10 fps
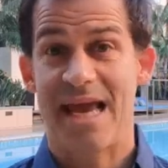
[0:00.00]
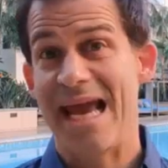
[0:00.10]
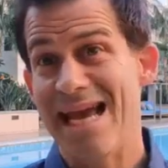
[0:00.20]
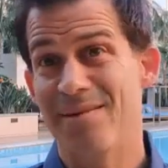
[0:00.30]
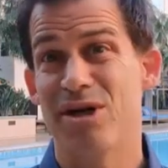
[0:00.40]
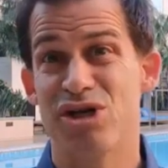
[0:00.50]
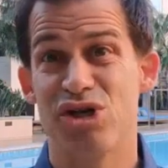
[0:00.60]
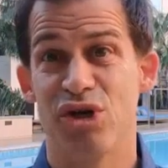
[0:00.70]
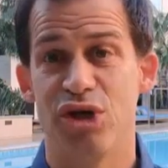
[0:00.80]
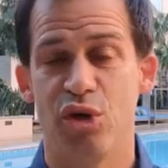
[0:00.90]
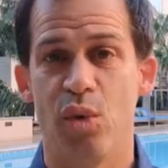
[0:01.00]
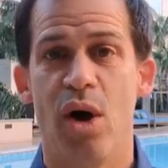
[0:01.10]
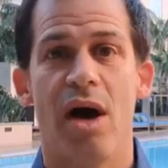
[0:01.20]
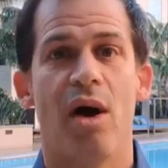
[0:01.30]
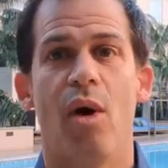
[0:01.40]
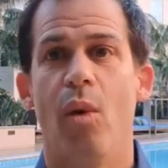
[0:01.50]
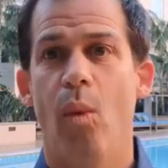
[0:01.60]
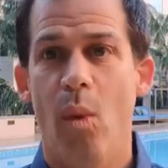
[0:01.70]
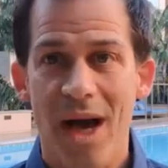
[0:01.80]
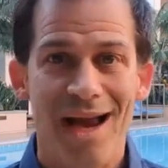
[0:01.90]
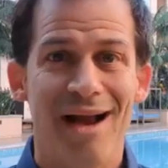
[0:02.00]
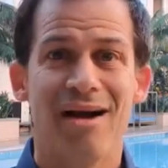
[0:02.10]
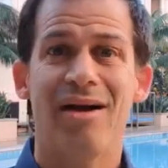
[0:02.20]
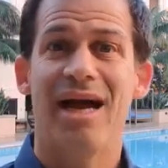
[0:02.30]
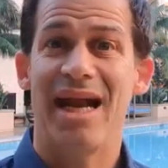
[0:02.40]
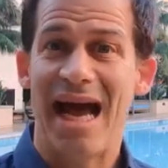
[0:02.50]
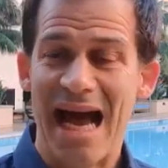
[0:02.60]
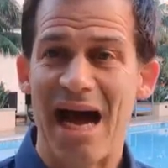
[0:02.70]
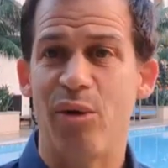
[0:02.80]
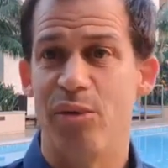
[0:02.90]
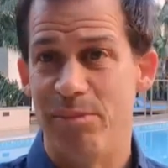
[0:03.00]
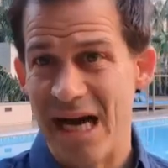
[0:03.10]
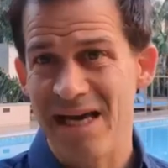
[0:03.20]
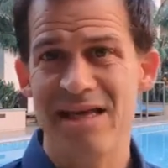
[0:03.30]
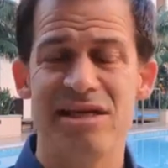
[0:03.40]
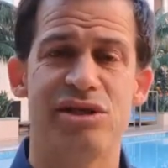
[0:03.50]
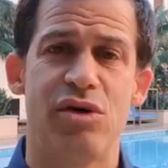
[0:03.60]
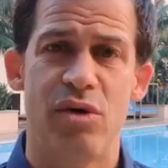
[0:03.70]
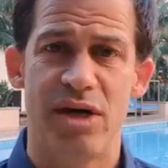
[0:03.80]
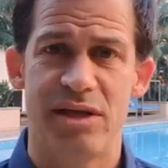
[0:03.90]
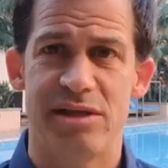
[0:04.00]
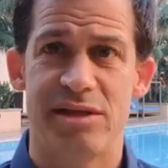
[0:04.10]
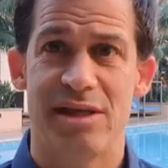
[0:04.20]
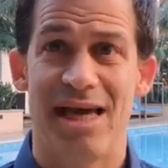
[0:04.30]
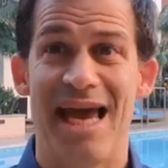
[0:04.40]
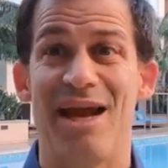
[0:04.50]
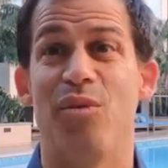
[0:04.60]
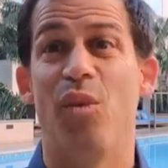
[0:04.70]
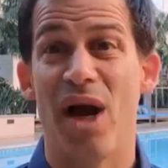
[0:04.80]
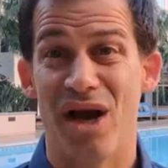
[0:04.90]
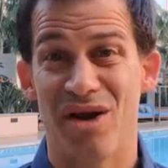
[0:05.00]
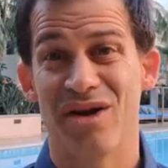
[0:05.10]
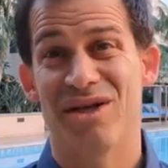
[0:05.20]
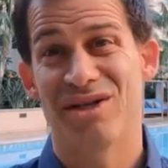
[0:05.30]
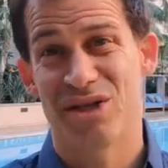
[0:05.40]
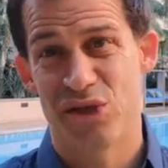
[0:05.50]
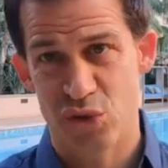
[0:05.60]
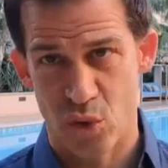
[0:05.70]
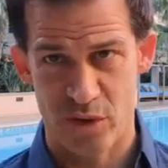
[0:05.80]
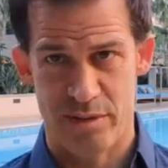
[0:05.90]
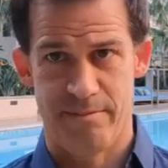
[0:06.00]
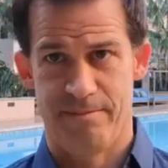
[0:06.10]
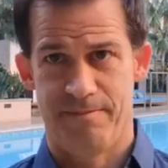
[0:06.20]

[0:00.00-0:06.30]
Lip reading: And I'm going to show you where and how to buy these coins and where to store them.